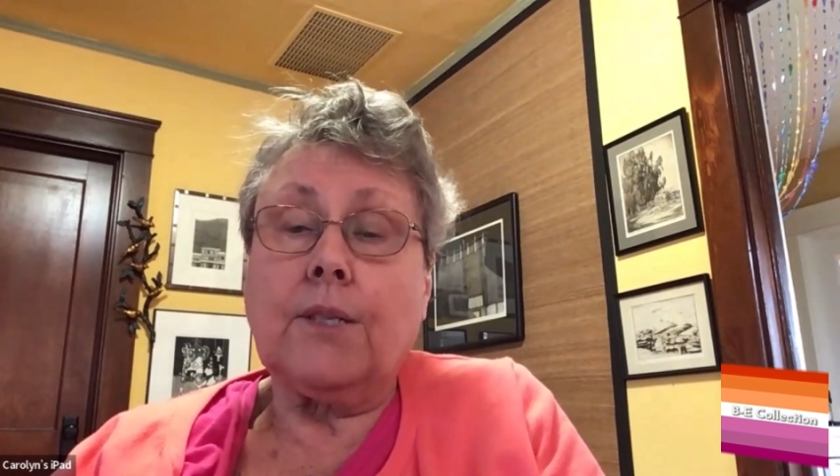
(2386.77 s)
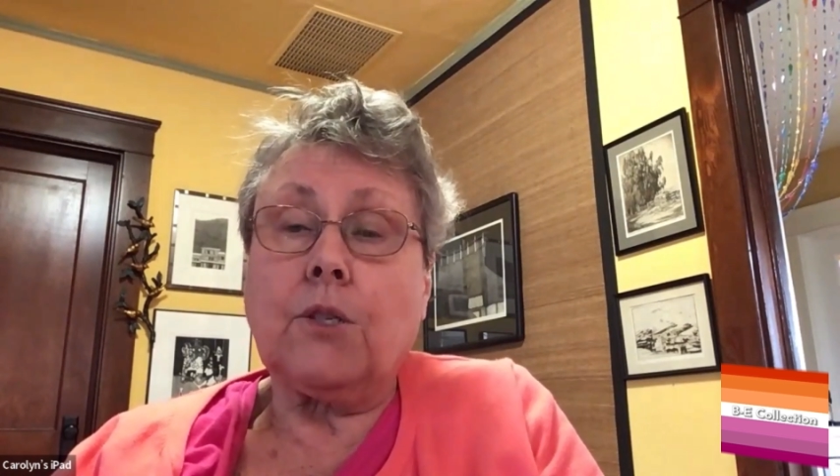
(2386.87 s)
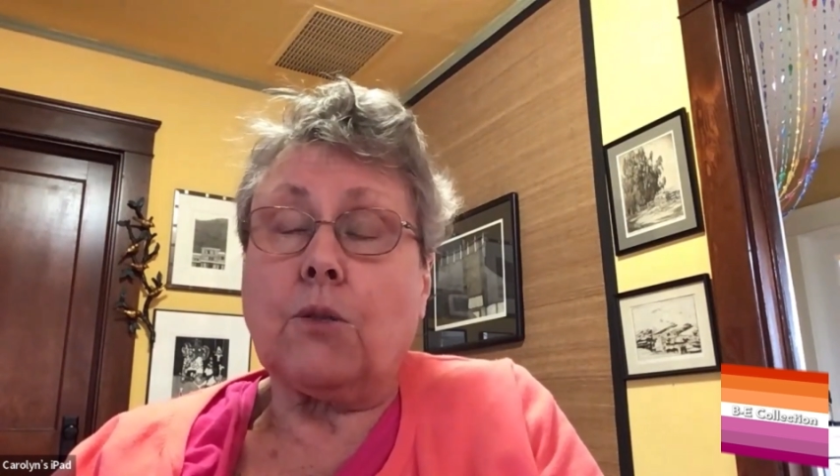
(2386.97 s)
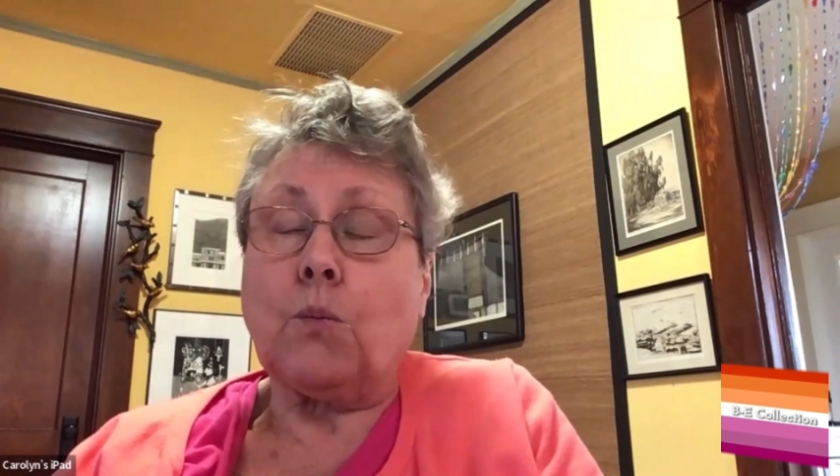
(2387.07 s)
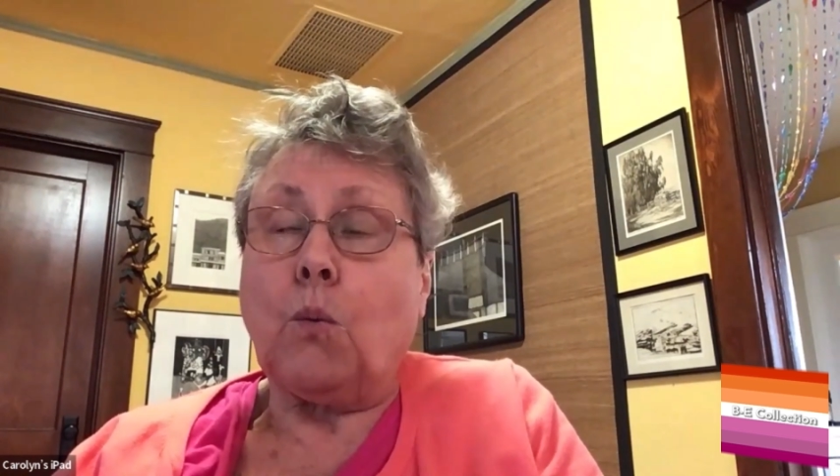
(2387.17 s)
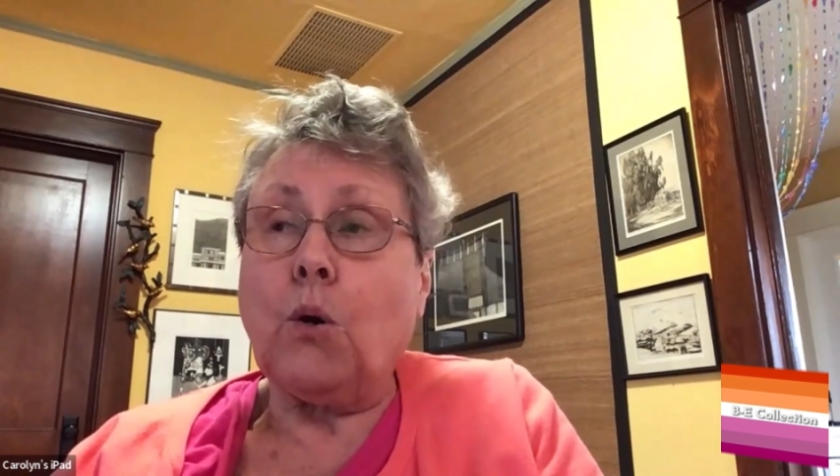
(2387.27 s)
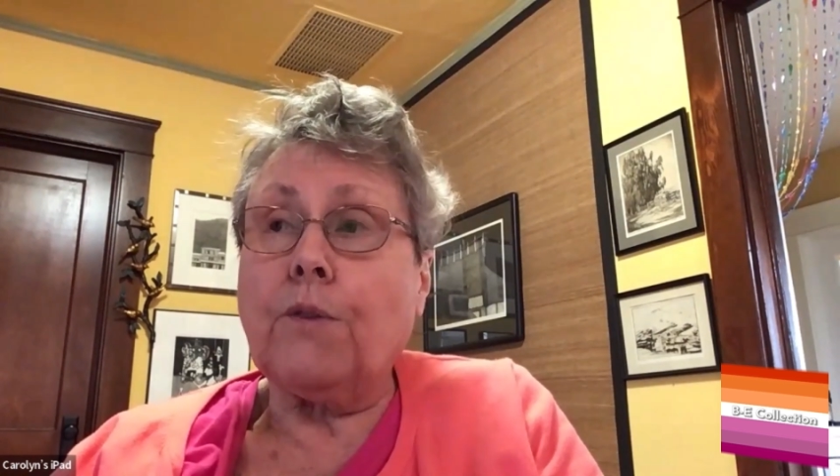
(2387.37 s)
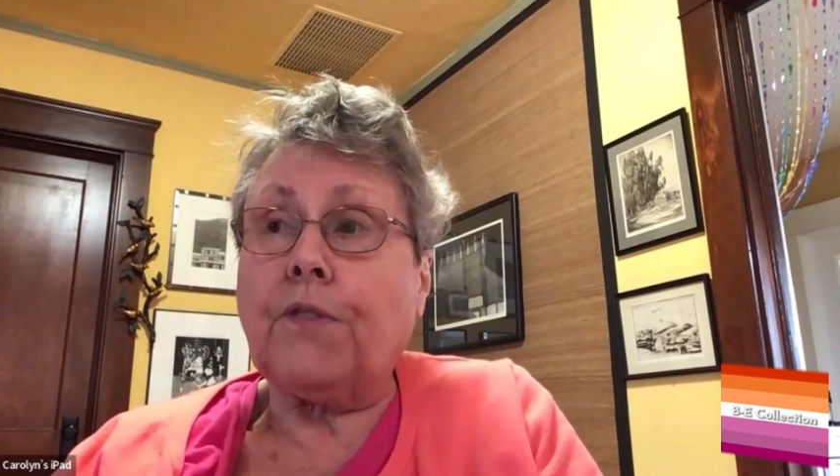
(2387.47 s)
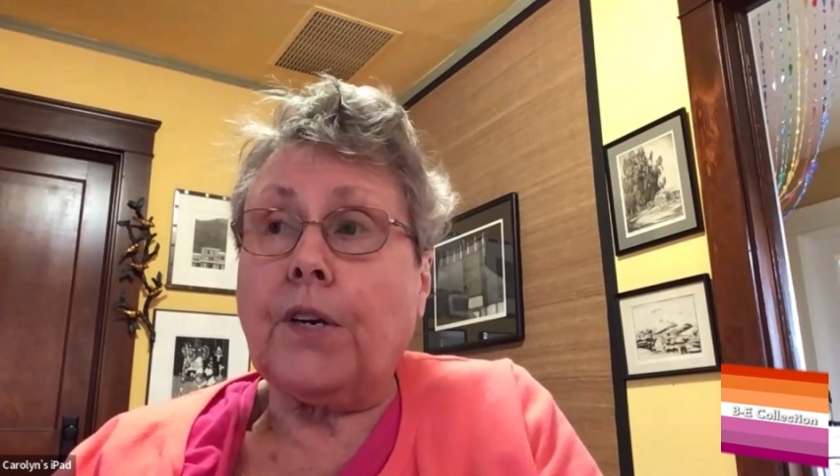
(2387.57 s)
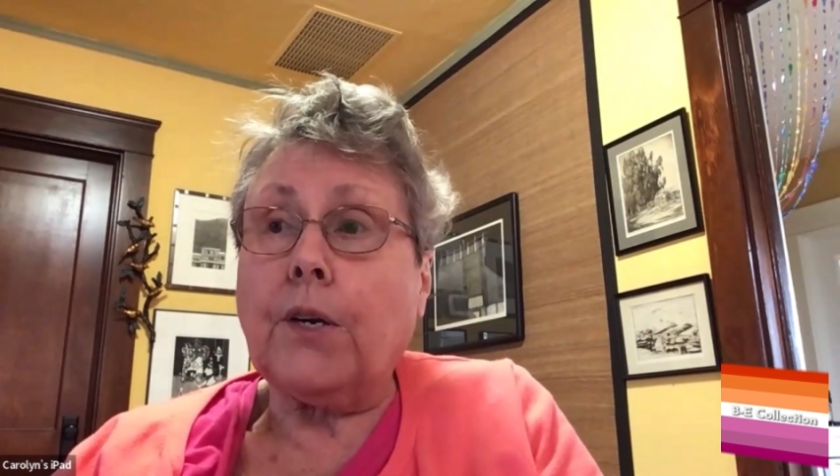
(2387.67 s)
just
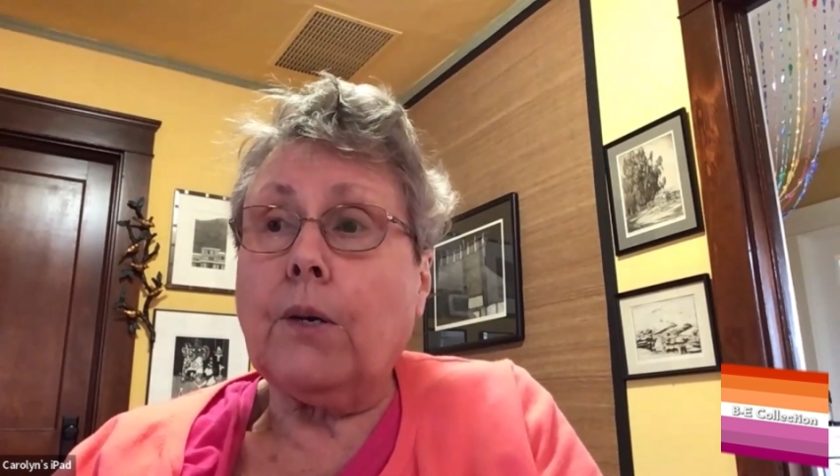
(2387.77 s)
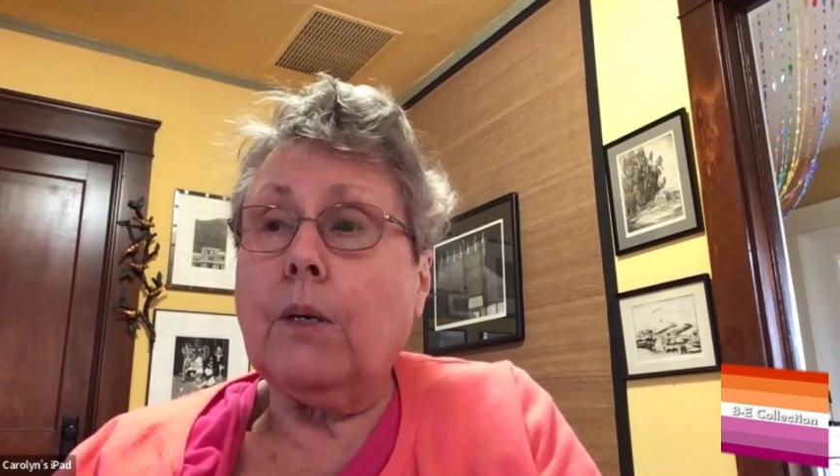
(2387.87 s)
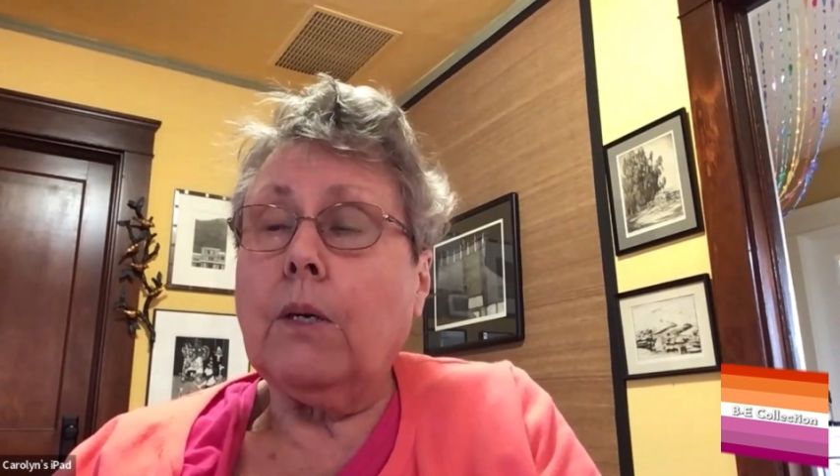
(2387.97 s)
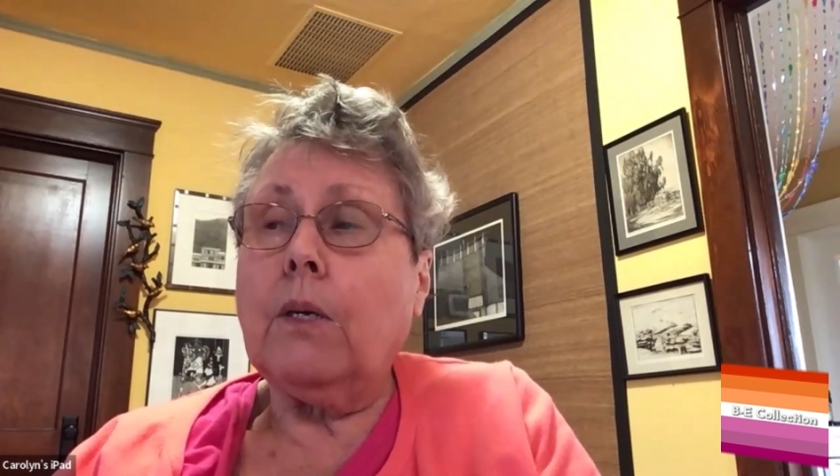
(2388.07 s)
warfare,